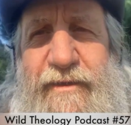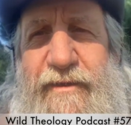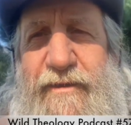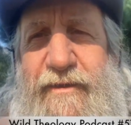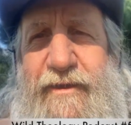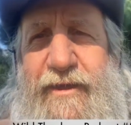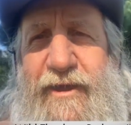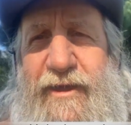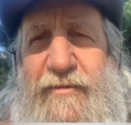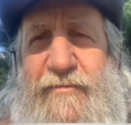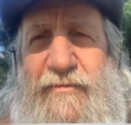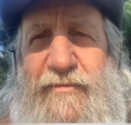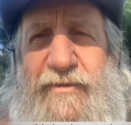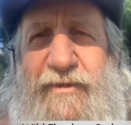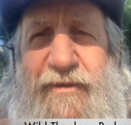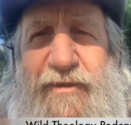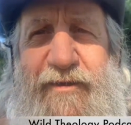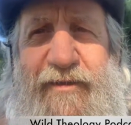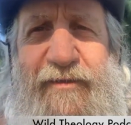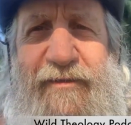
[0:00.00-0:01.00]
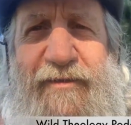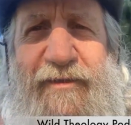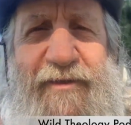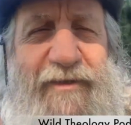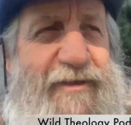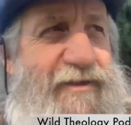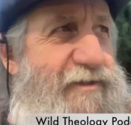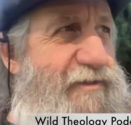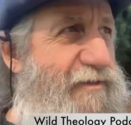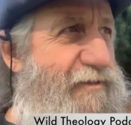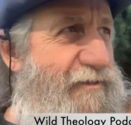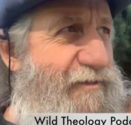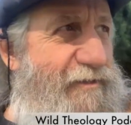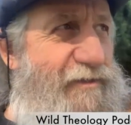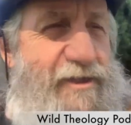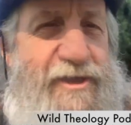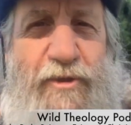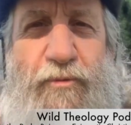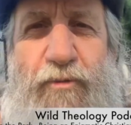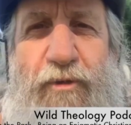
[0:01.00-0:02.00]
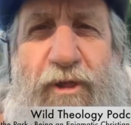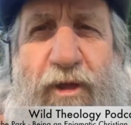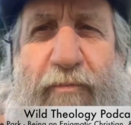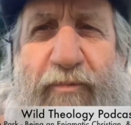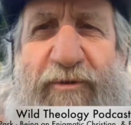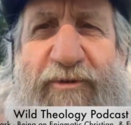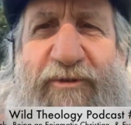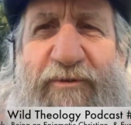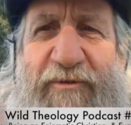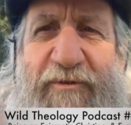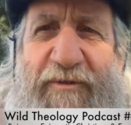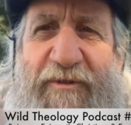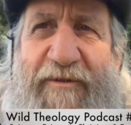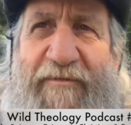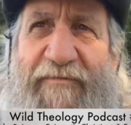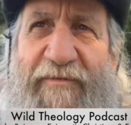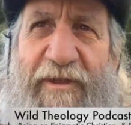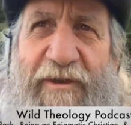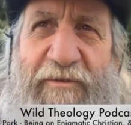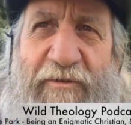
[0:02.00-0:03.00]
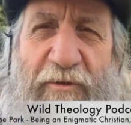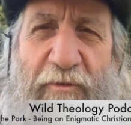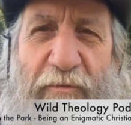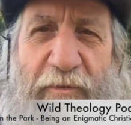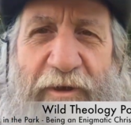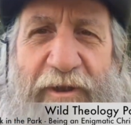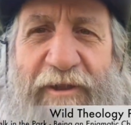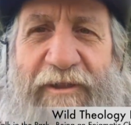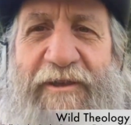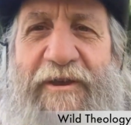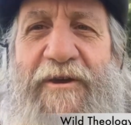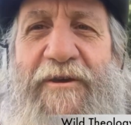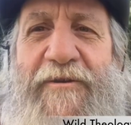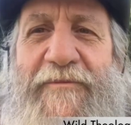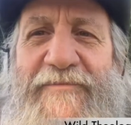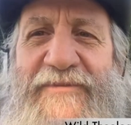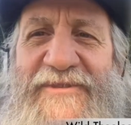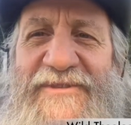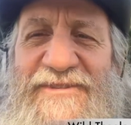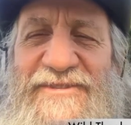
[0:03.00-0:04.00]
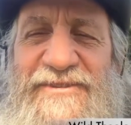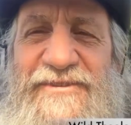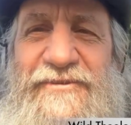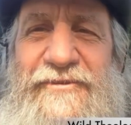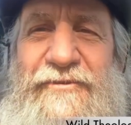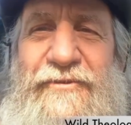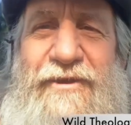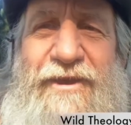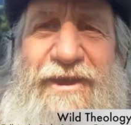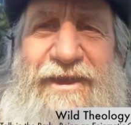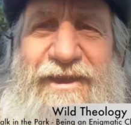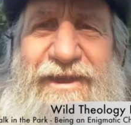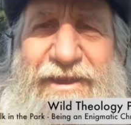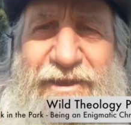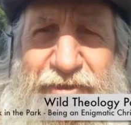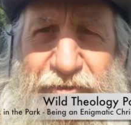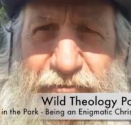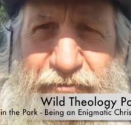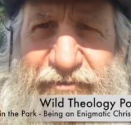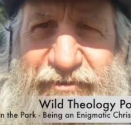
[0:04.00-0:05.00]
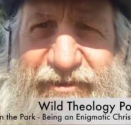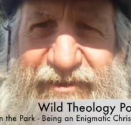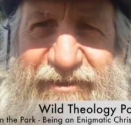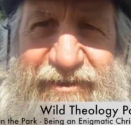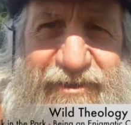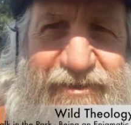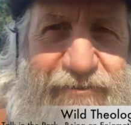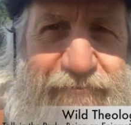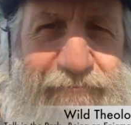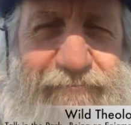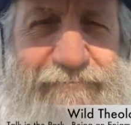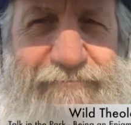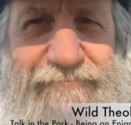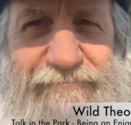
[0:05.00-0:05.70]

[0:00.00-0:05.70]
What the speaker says: I'm an equal opportunity offender when it comes to critiquing